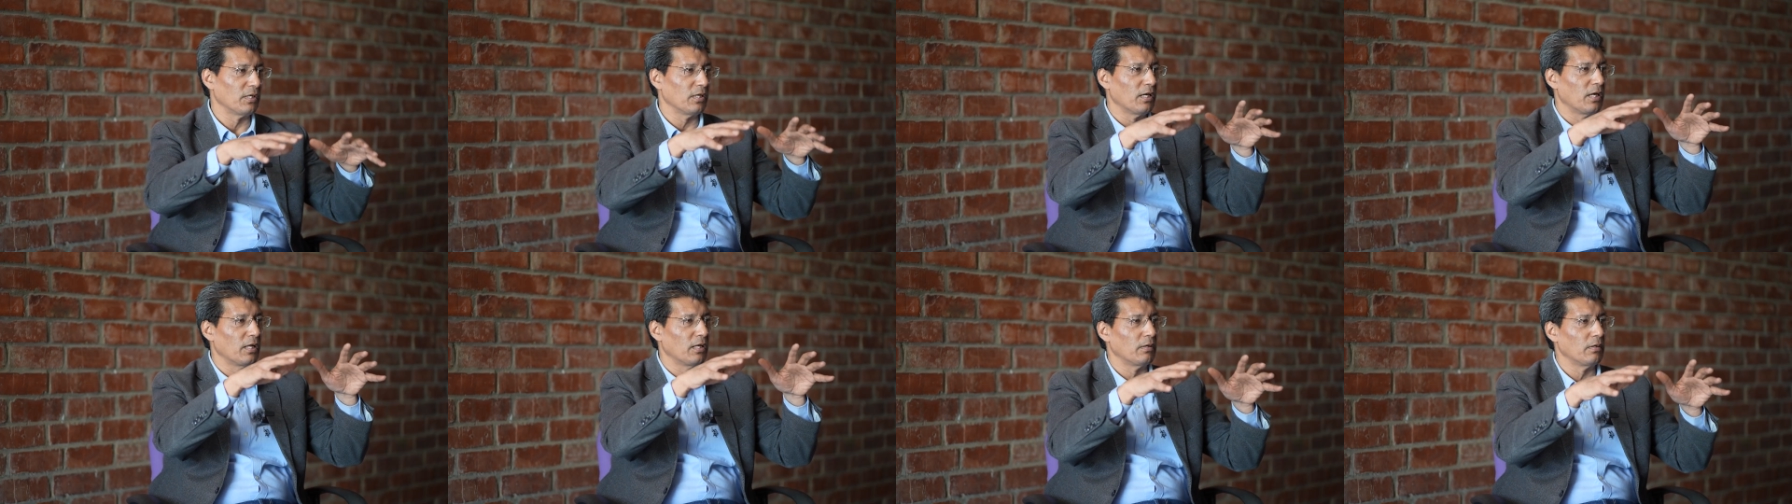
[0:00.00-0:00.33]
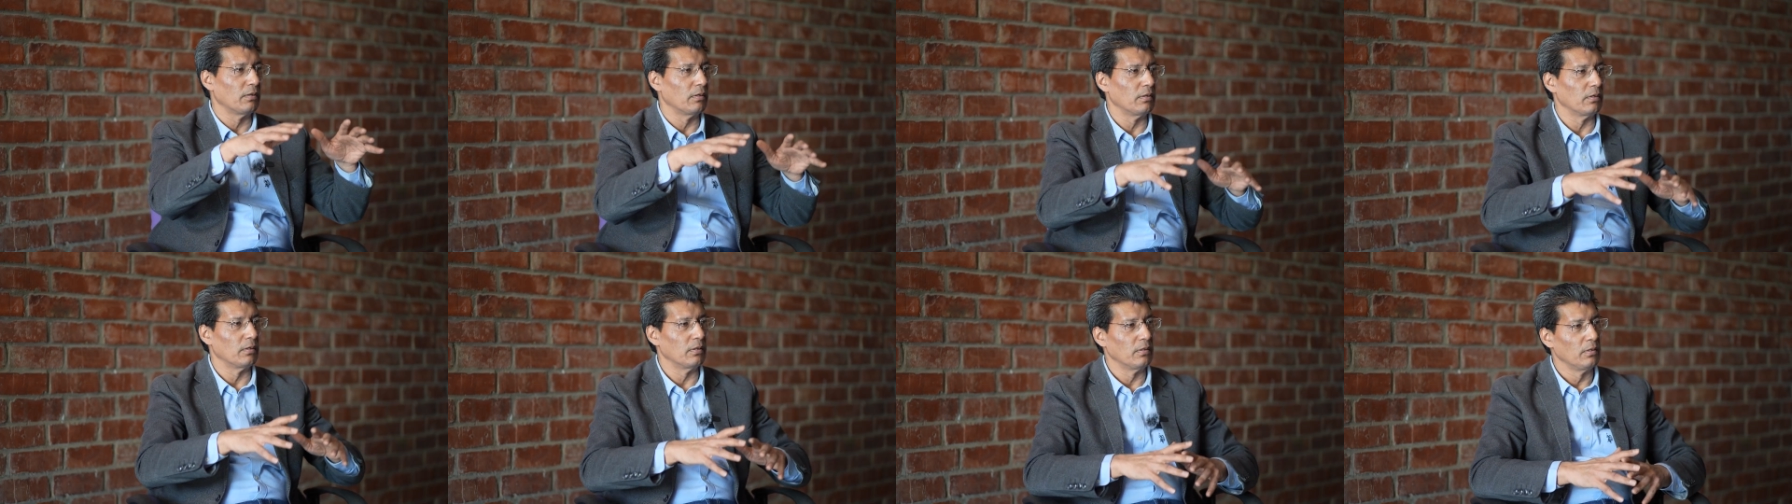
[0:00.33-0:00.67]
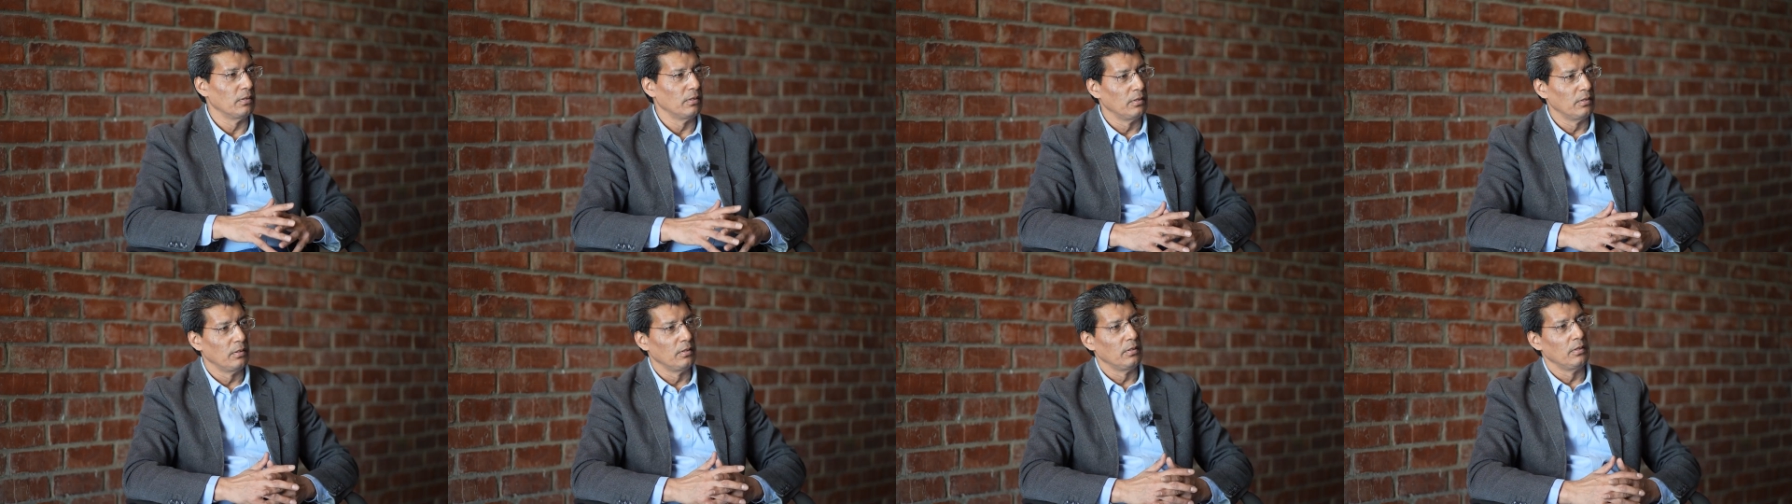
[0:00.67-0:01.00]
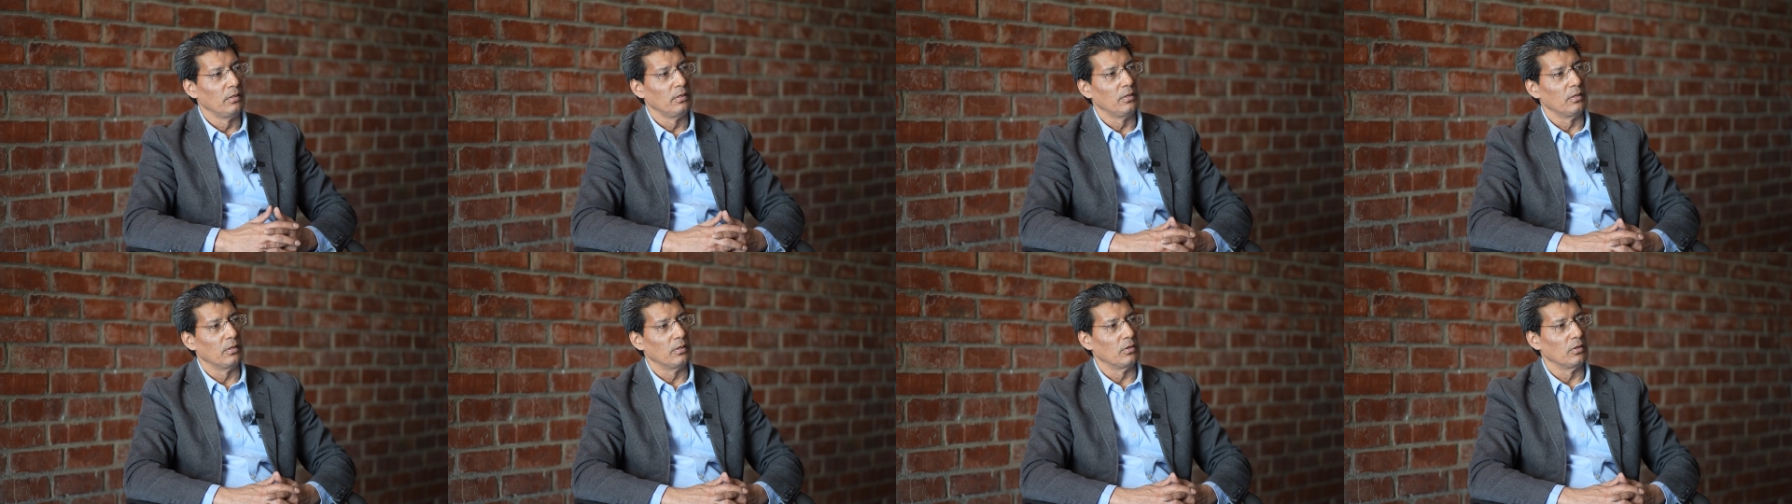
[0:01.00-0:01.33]
again
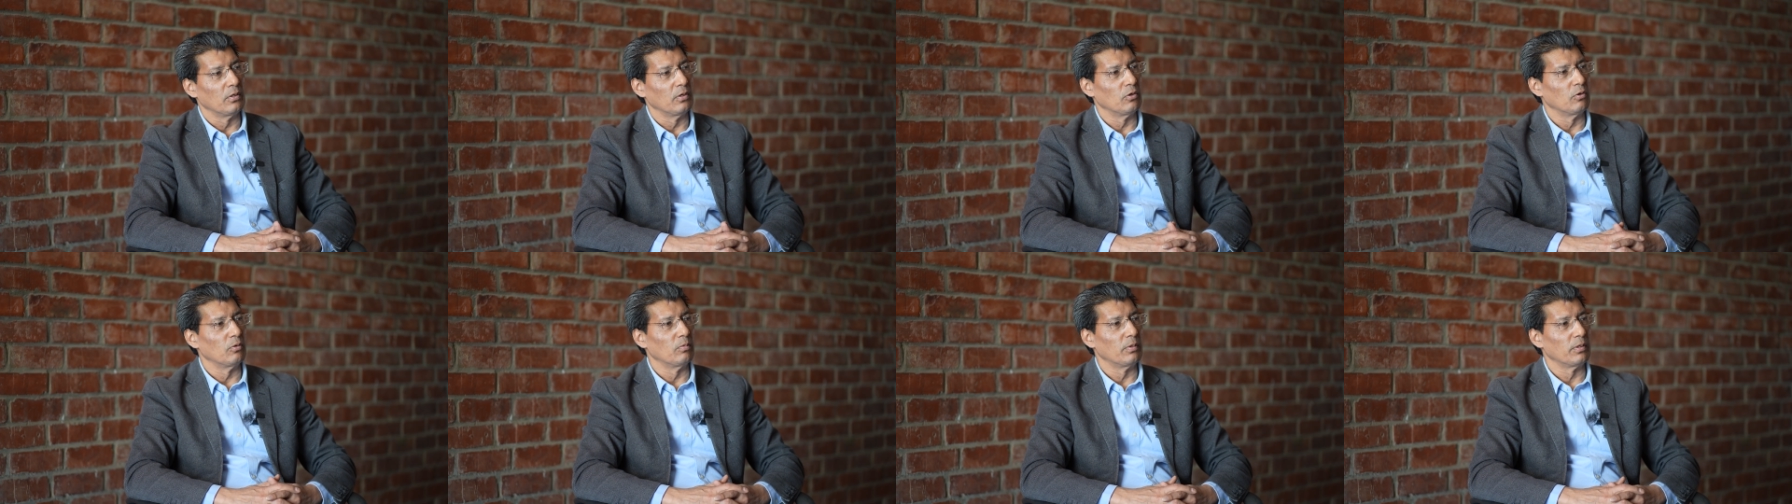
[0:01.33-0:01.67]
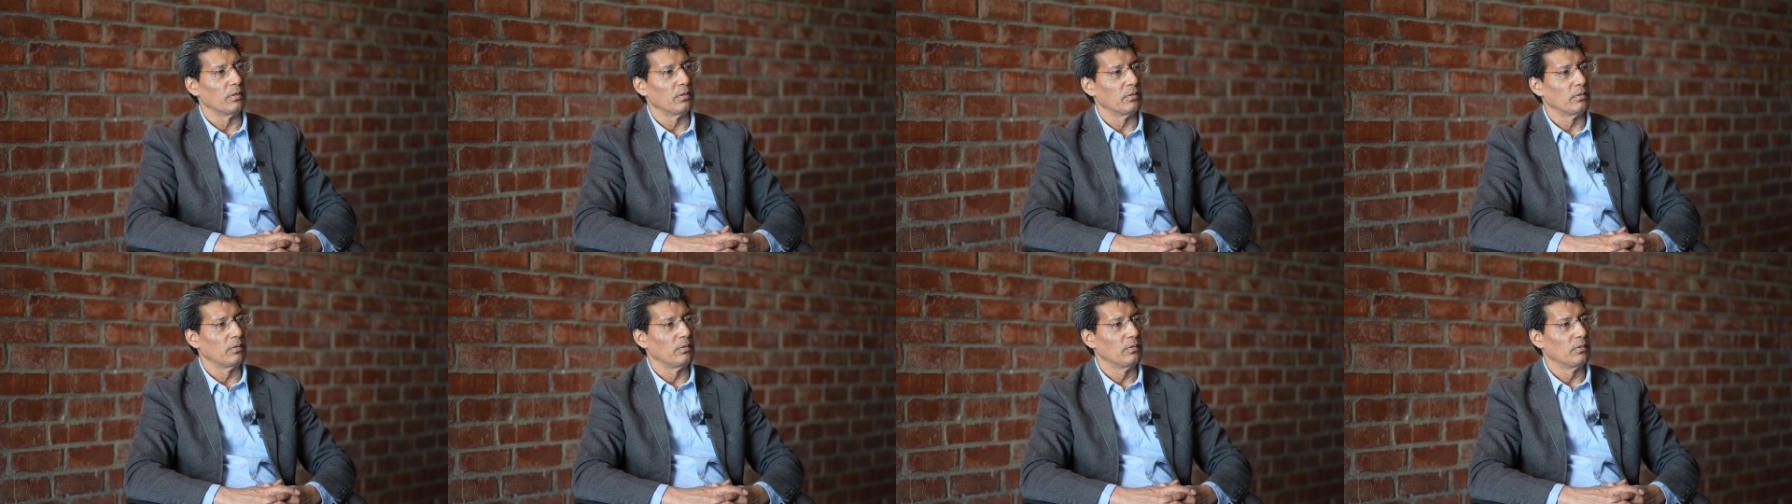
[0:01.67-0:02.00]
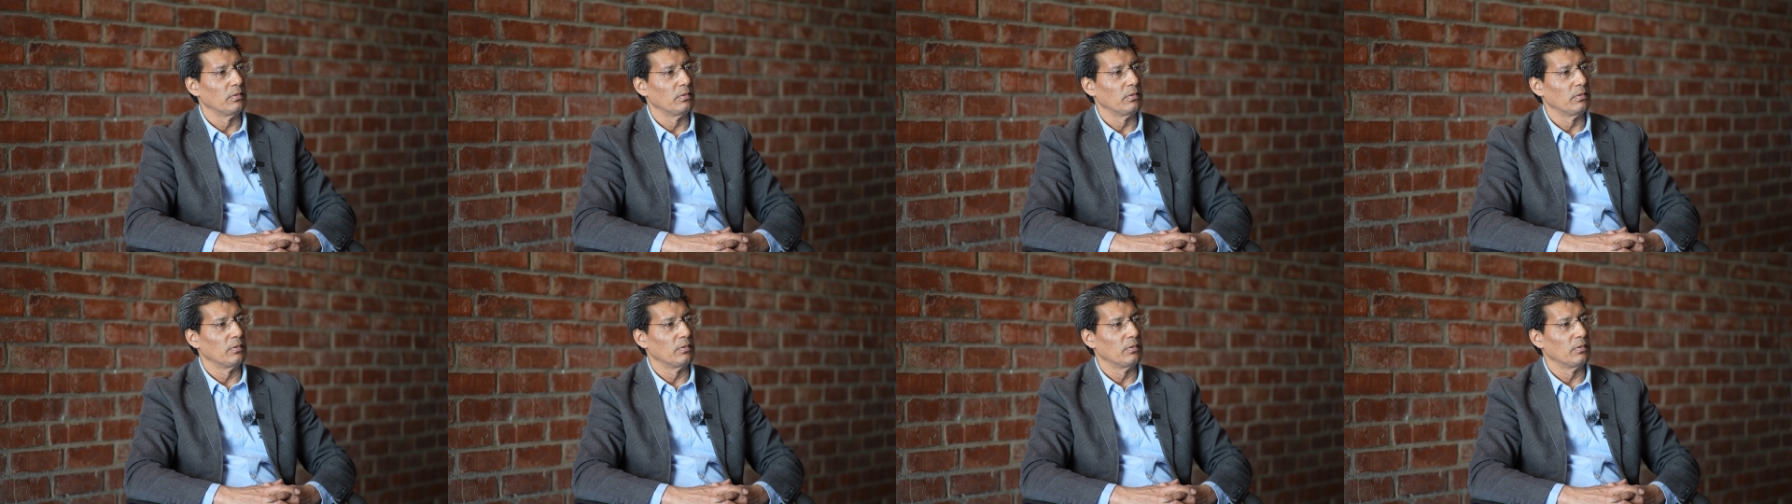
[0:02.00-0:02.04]
over